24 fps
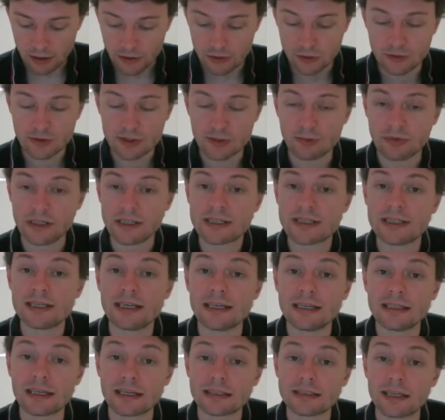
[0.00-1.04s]
do some
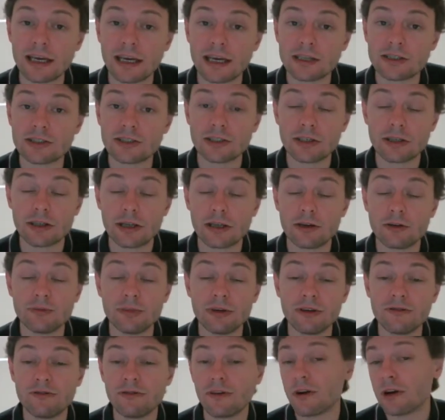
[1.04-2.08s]
listening dictation. It'll
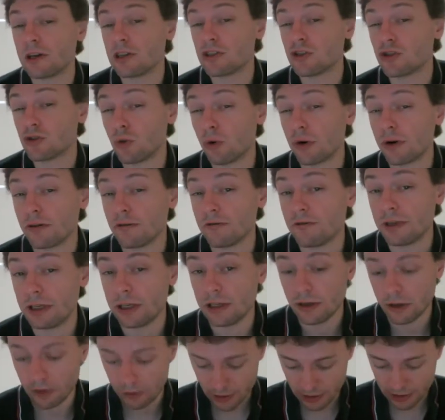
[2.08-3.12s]
be a very short
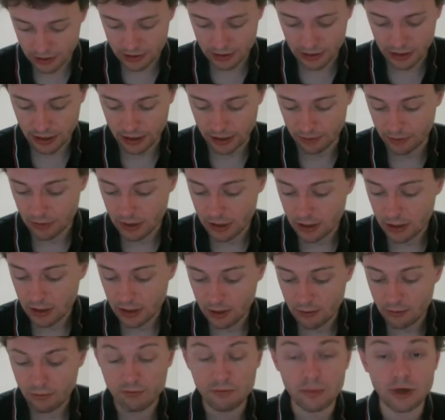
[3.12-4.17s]
video this time,
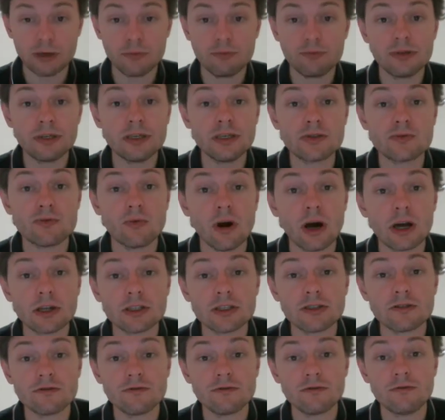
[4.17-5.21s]
but please watch